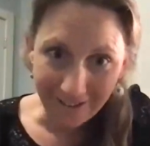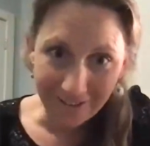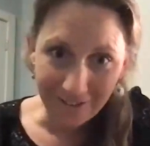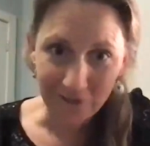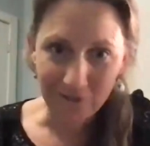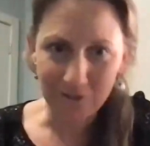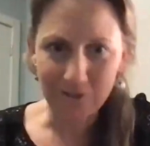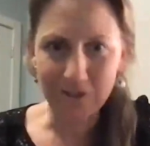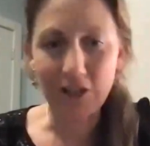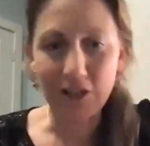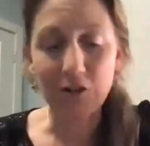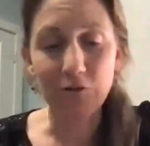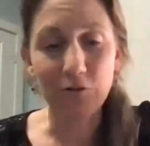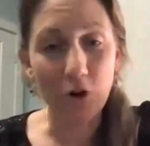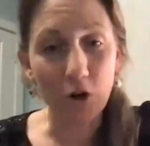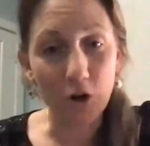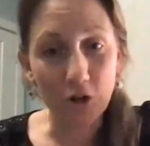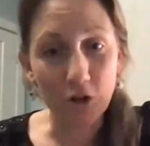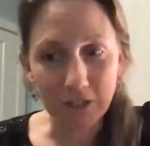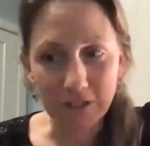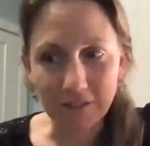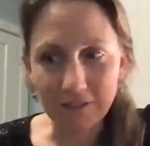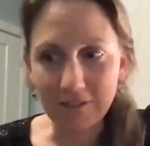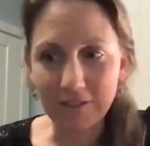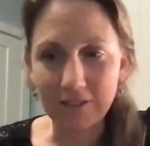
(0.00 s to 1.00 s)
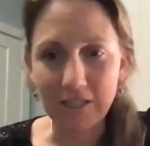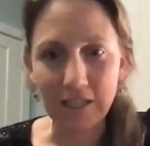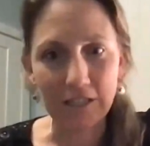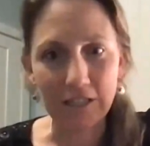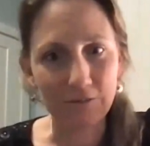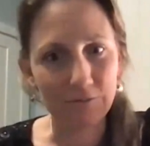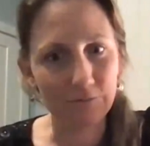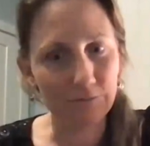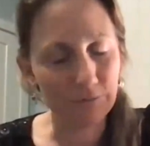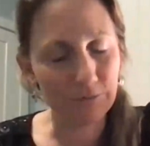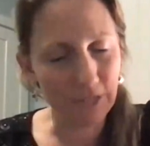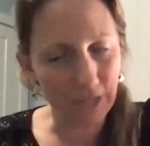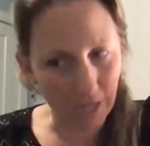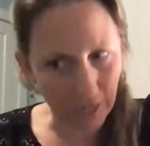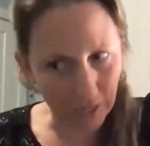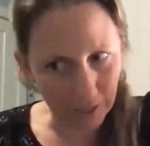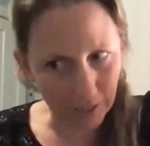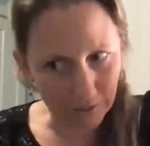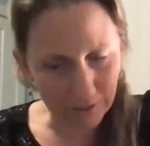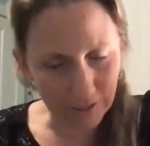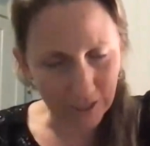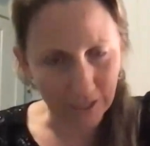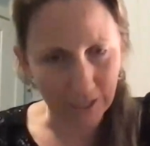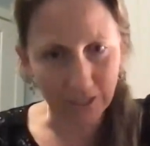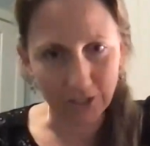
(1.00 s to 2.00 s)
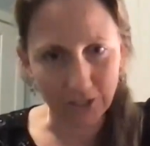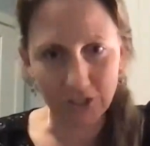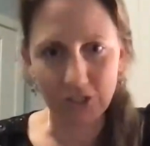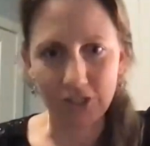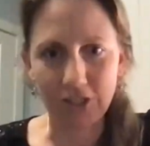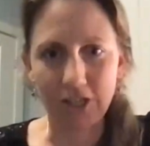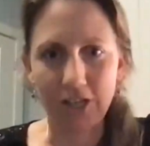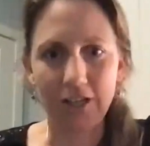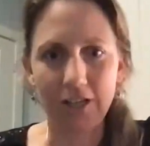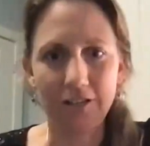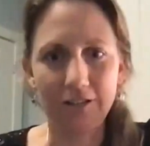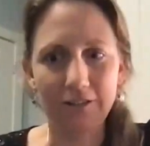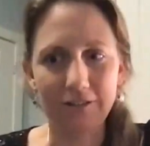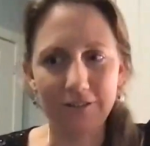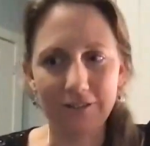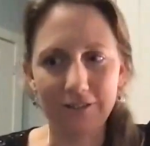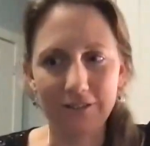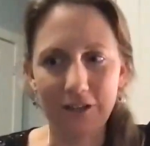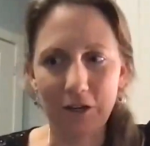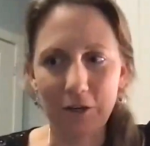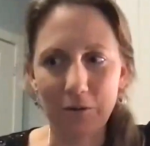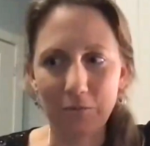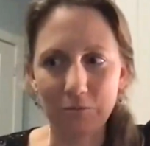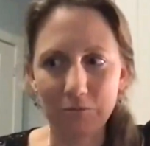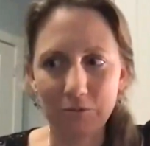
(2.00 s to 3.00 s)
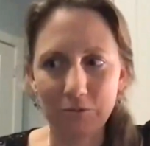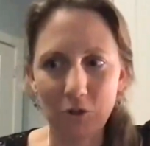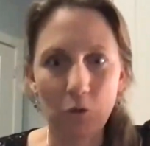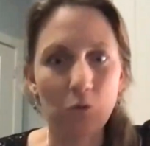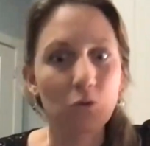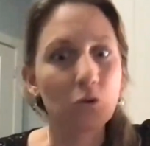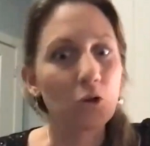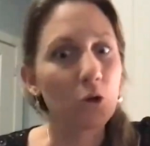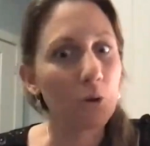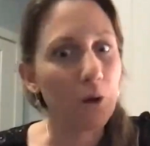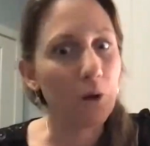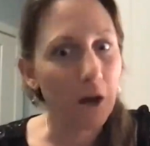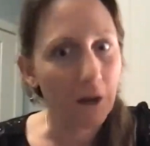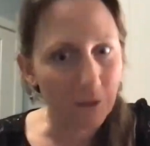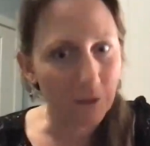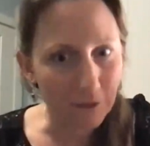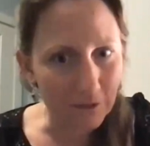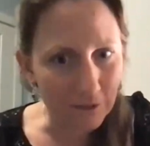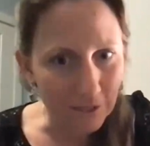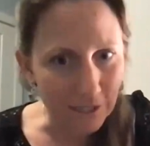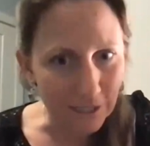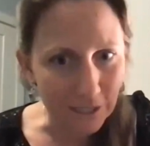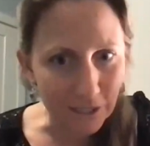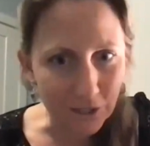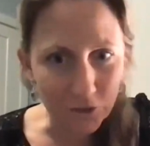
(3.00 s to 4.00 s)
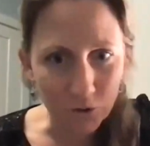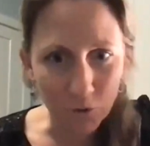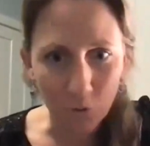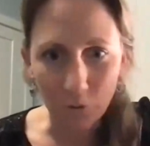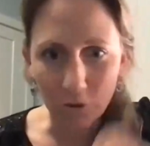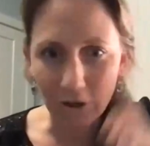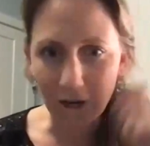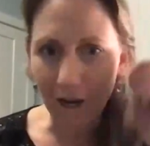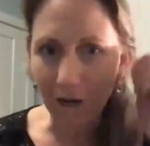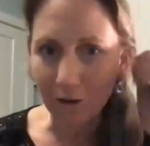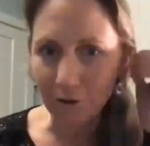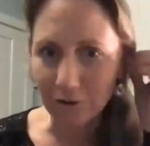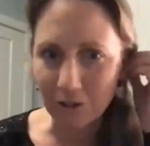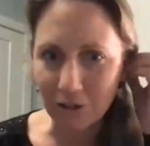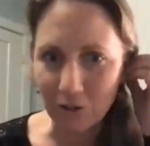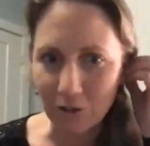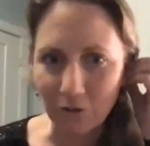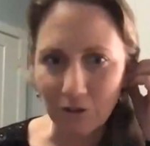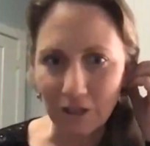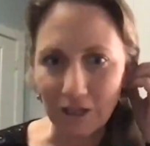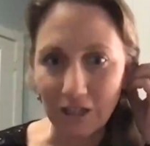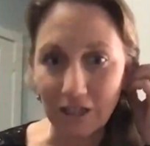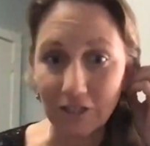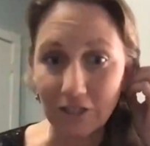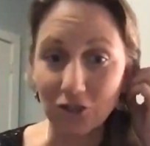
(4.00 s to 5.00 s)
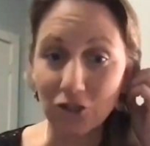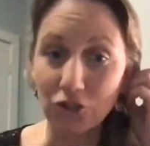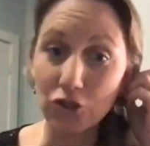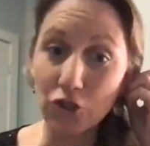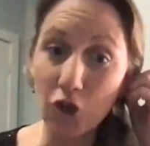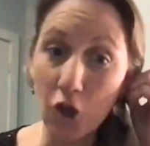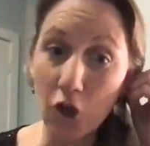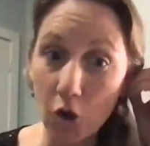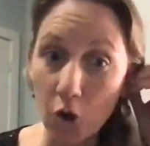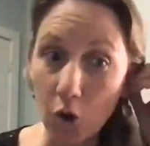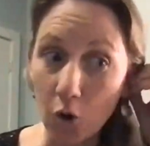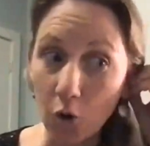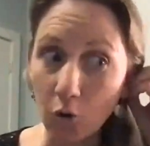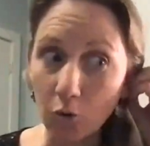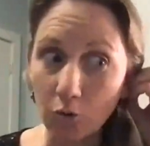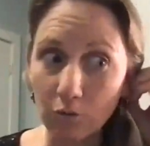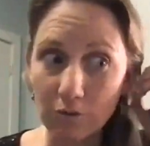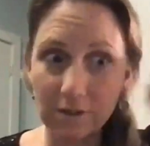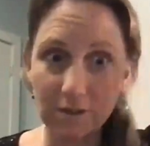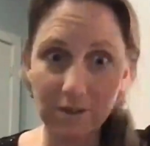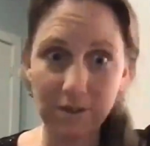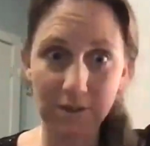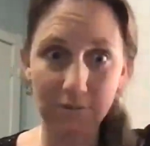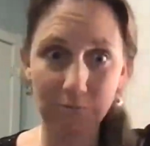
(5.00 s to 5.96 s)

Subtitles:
There's a lot of artists that can't teach and don't know how to teach, or how they can show